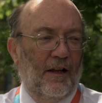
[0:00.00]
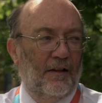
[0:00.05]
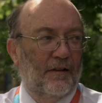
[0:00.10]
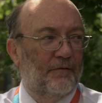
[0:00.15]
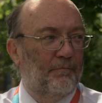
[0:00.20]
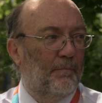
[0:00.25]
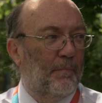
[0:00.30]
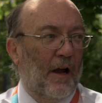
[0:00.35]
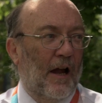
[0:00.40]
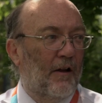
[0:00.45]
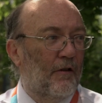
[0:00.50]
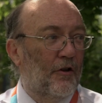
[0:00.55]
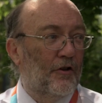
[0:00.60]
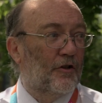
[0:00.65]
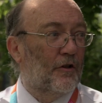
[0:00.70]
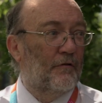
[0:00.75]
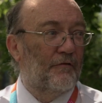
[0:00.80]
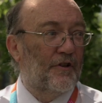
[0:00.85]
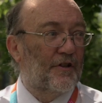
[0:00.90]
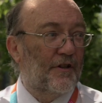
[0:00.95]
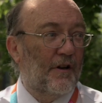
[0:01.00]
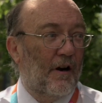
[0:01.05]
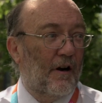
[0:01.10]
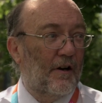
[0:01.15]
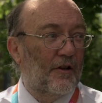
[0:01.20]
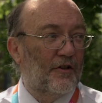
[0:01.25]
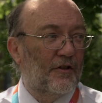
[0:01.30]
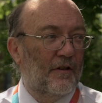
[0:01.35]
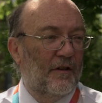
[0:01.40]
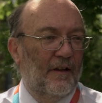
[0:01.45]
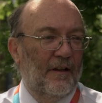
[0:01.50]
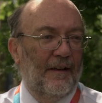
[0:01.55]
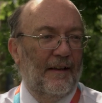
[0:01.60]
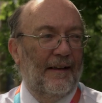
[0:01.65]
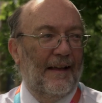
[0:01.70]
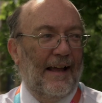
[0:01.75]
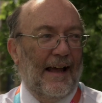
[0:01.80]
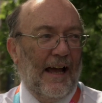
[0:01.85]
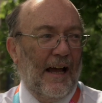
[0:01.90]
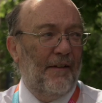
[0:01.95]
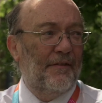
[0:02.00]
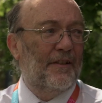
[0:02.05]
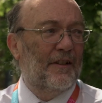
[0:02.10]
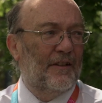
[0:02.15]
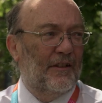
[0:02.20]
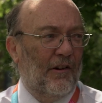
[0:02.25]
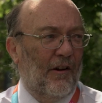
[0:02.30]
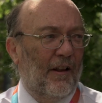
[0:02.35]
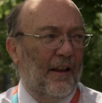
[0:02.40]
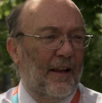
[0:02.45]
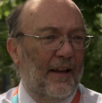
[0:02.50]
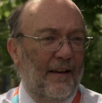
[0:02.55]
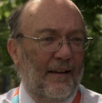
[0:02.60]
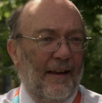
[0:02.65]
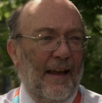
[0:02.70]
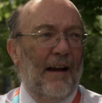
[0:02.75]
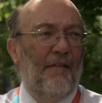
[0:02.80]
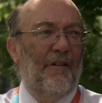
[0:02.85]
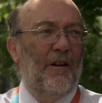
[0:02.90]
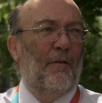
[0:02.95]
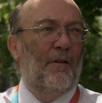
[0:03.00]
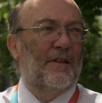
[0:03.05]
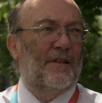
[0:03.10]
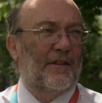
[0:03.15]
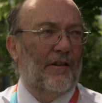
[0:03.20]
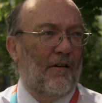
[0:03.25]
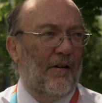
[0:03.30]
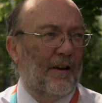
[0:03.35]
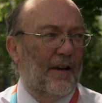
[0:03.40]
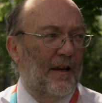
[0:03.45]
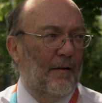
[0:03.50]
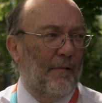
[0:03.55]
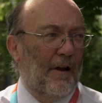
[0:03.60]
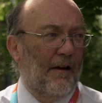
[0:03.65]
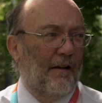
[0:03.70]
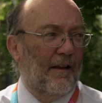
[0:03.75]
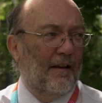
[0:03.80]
uh, biological research. After Dolly, everyone's talking